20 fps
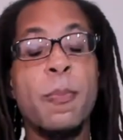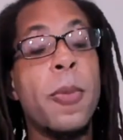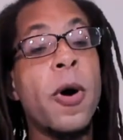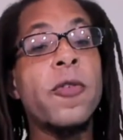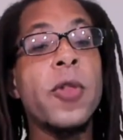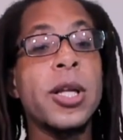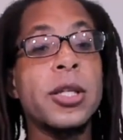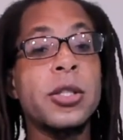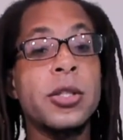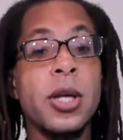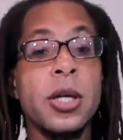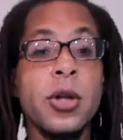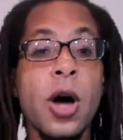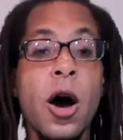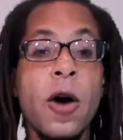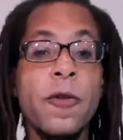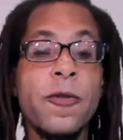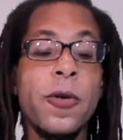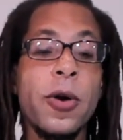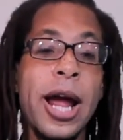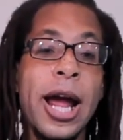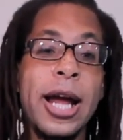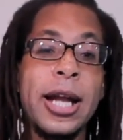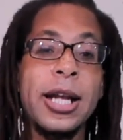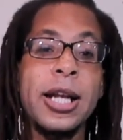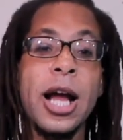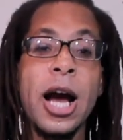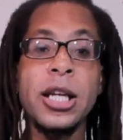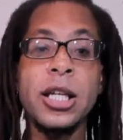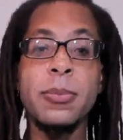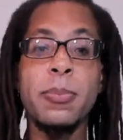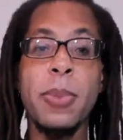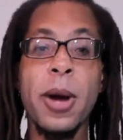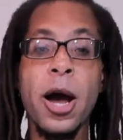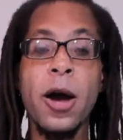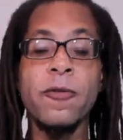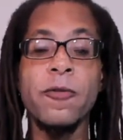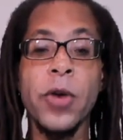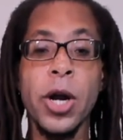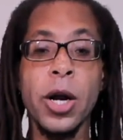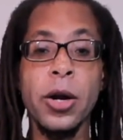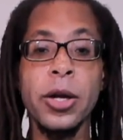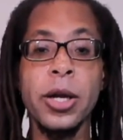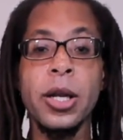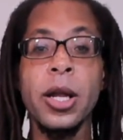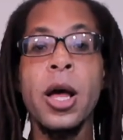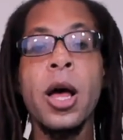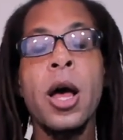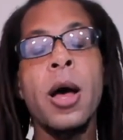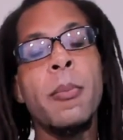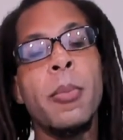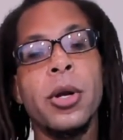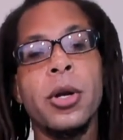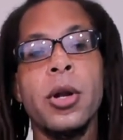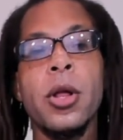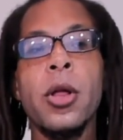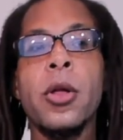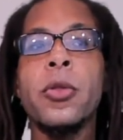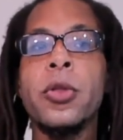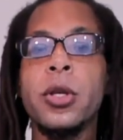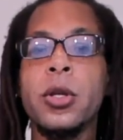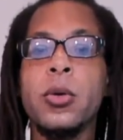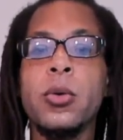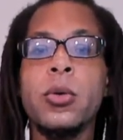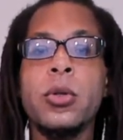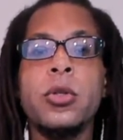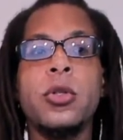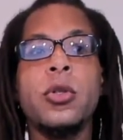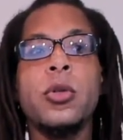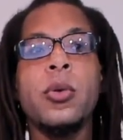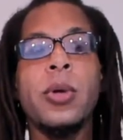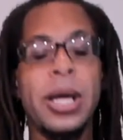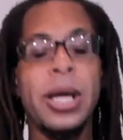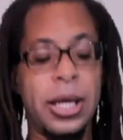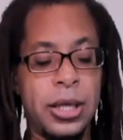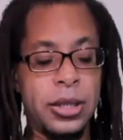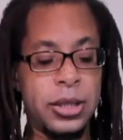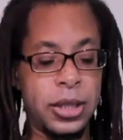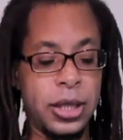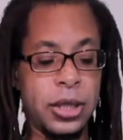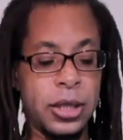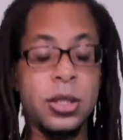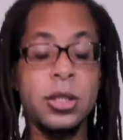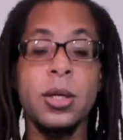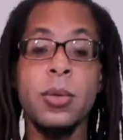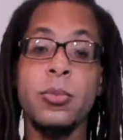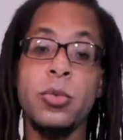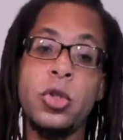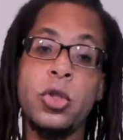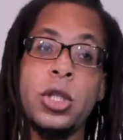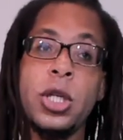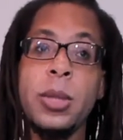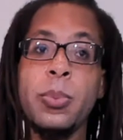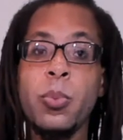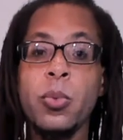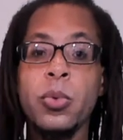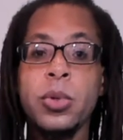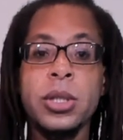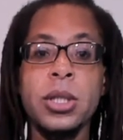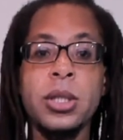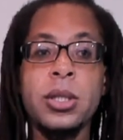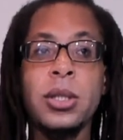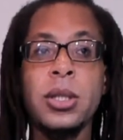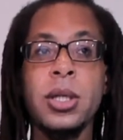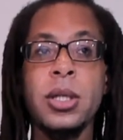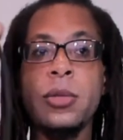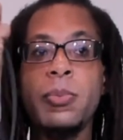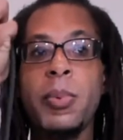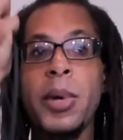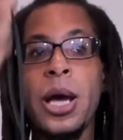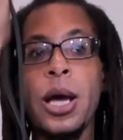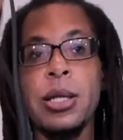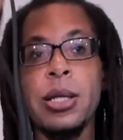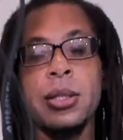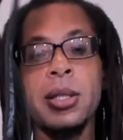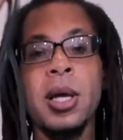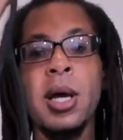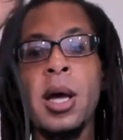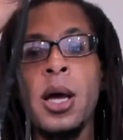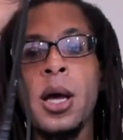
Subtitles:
Bowflex does offer a 90-pound variant, but another thing you can do is get some cheap resistance bands.